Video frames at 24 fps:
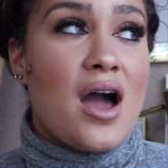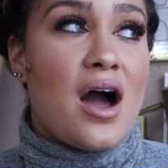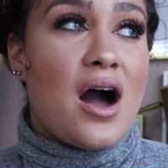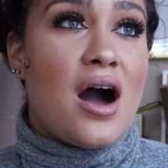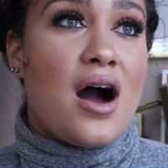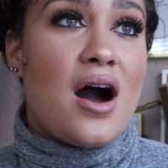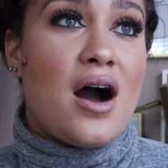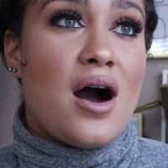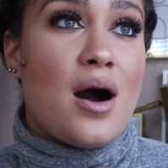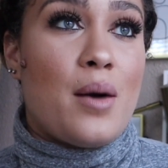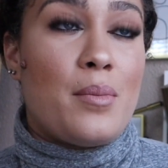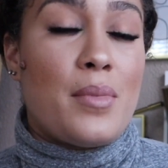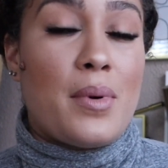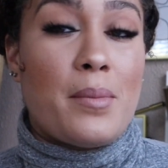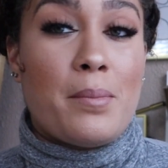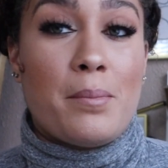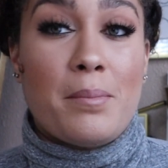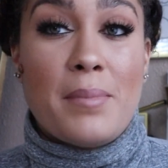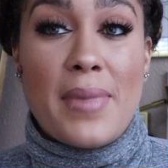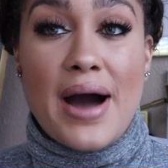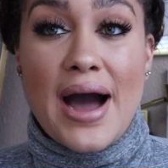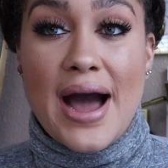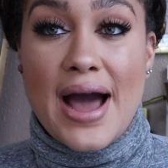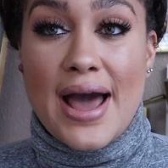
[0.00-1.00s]

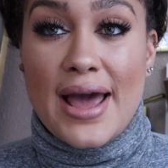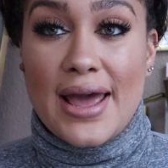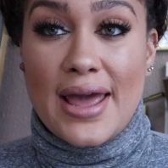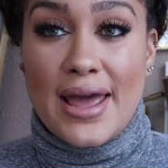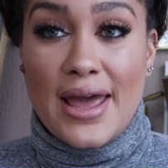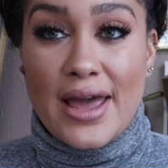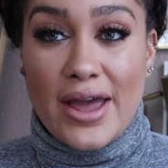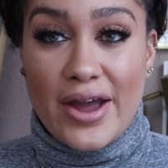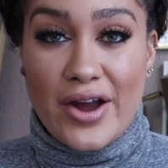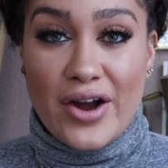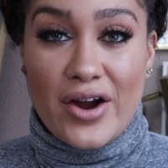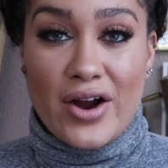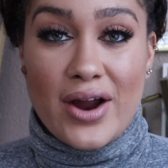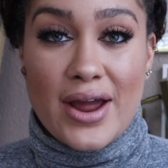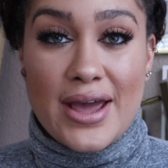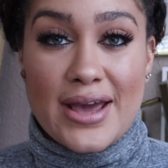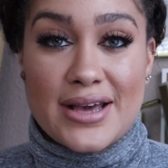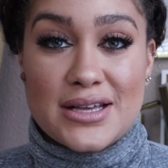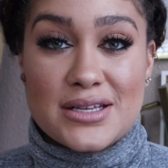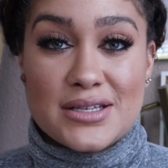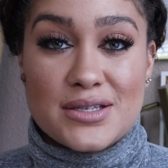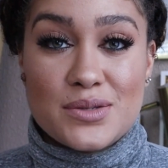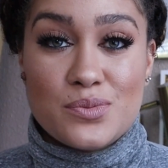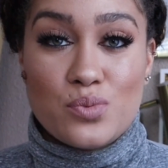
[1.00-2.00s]
My hair
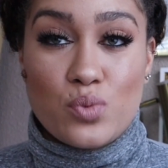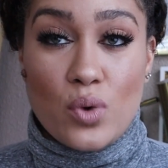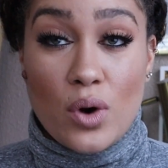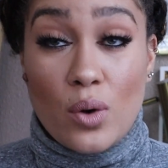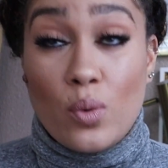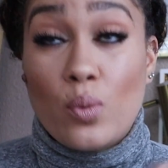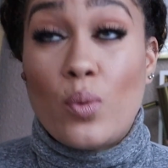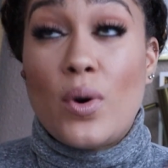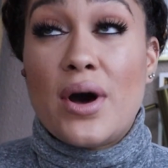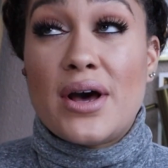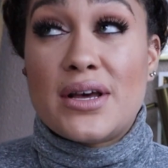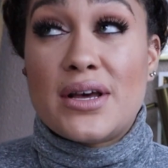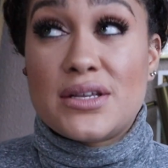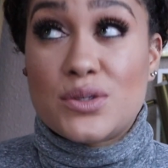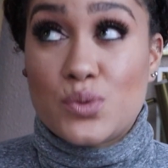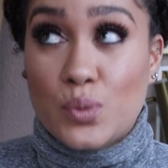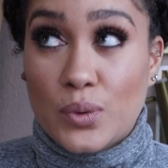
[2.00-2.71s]
was